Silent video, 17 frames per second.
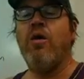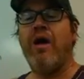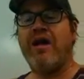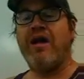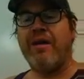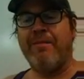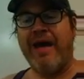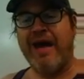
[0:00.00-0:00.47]

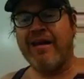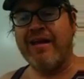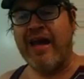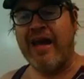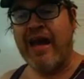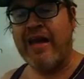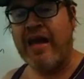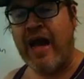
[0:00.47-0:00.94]
Welcome
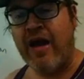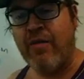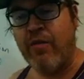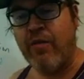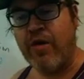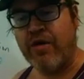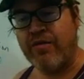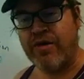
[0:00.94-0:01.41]
back, and
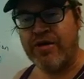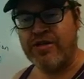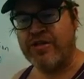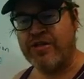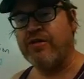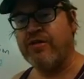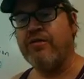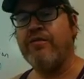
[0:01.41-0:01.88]
now we're going
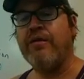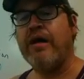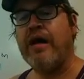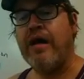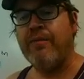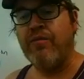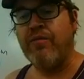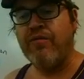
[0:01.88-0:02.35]
to
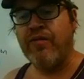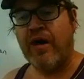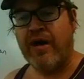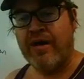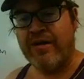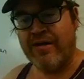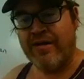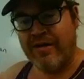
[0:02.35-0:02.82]
move
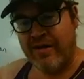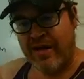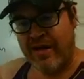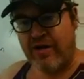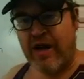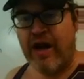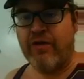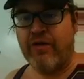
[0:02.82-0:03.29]
on
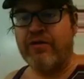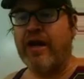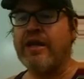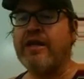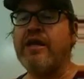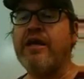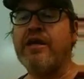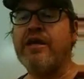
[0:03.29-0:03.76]
in our
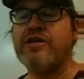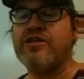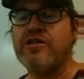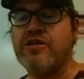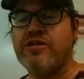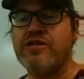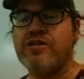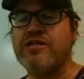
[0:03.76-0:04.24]
outline here
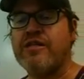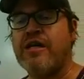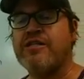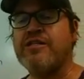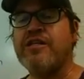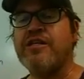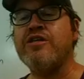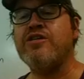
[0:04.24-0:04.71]
to
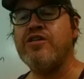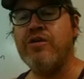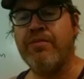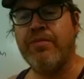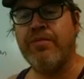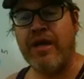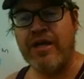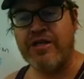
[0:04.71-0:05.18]
discussing the two
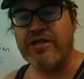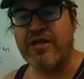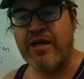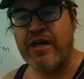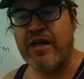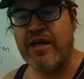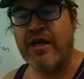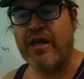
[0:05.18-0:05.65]
plays
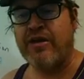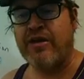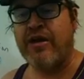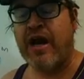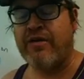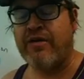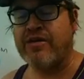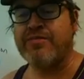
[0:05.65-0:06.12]
in your
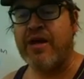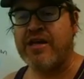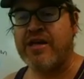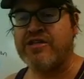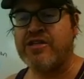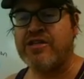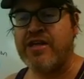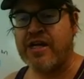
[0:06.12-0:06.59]

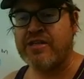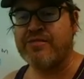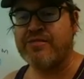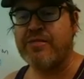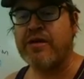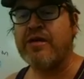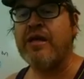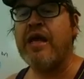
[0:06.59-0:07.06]
Harris-Platzner
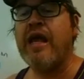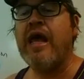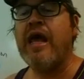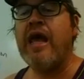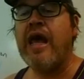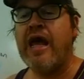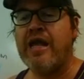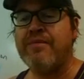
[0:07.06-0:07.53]
textbook,
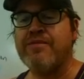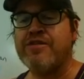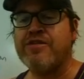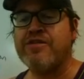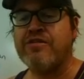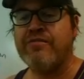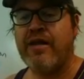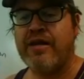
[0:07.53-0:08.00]

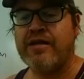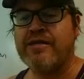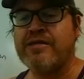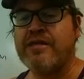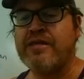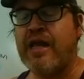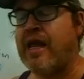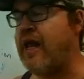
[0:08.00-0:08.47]
Oedipus
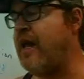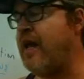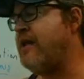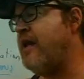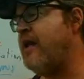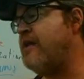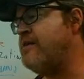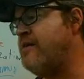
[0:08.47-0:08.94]
Tyrannus
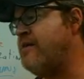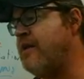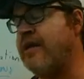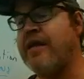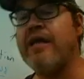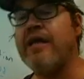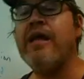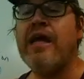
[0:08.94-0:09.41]
and
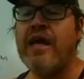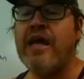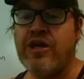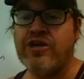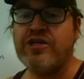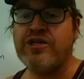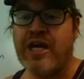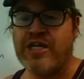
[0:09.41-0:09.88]
Antigone.
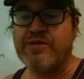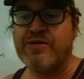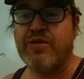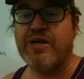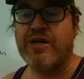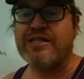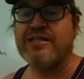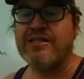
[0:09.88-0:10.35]
In your
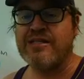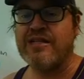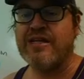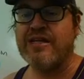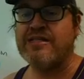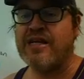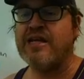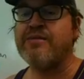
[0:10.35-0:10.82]
textbook, it's
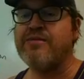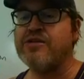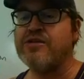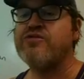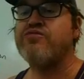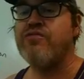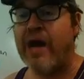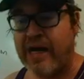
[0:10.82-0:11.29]
listed as
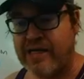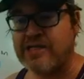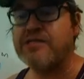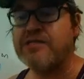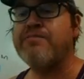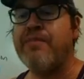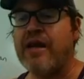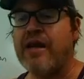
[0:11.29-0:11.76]
Oedipus
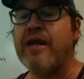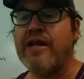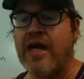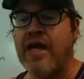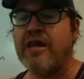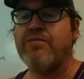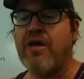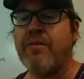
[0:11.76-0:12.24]
Rex, but
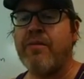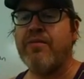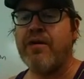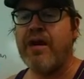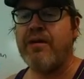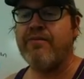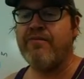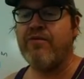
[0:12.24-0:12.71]
again, the proper
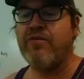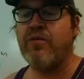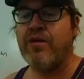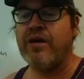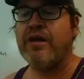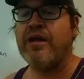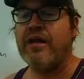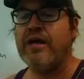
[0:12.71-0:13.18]
name
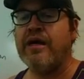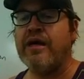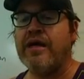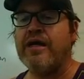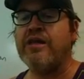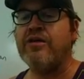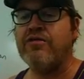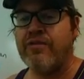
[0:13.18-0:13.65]
for it
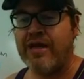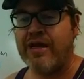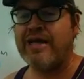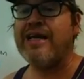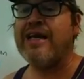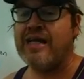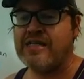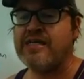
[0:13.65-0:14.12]
in the
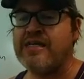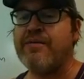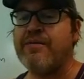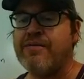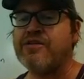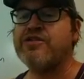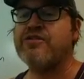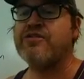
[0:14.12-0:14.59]
Greek is
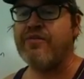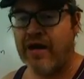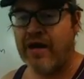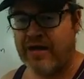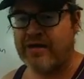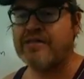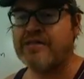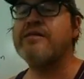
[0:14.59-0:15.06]
Oedipus
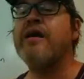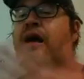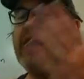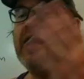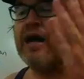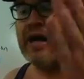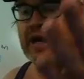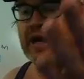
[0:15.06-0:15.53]
Tyrannus,
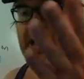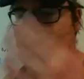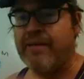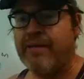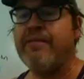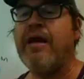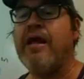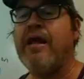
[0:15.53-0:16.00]

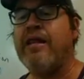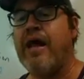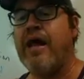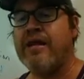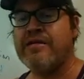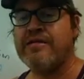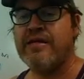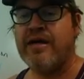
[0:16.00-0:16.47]
and
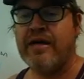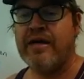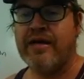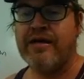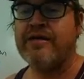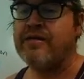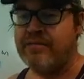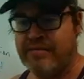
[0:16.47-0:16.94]

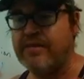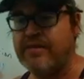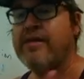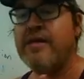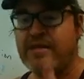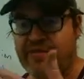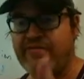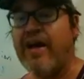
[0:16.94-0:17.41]
that
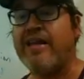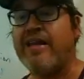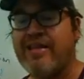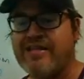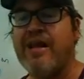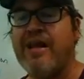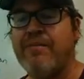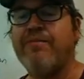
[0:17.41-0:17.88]
is in fact
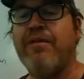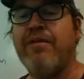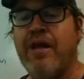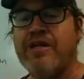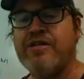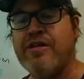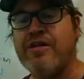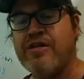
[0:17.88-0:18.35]
the same
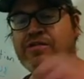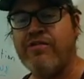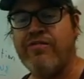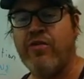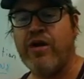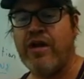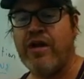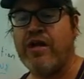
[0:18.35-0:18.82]
play to
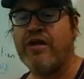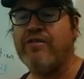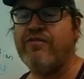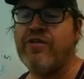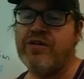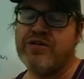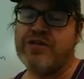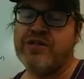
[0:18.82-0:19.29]
avoid any
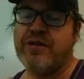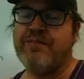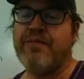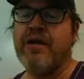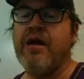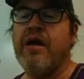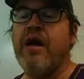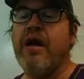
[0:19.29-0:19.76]
confusion.
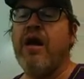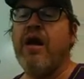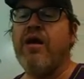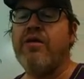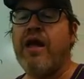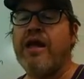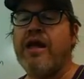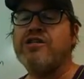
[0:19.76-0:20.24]

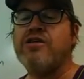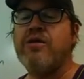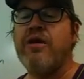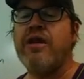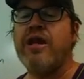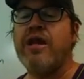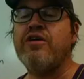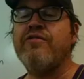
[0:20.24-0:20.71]
Okay, so
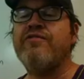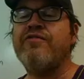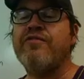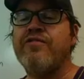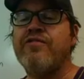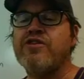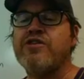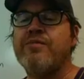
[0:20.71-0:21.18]
I'd like you
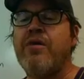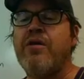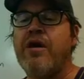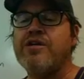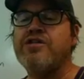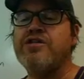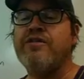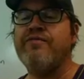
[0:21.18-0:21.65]
first to
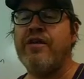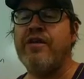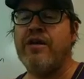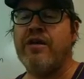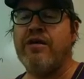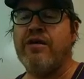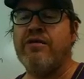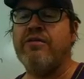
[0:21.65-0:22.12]
pause your
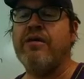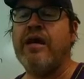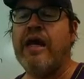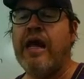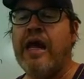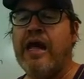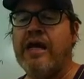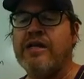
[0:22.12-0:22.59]
video
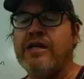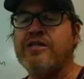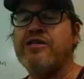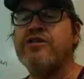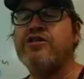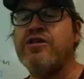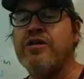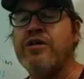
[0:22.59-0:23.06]
and
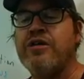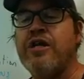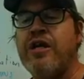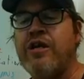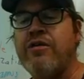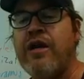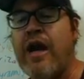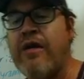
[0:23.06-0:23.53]
turn
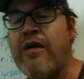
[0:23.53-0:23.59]
in your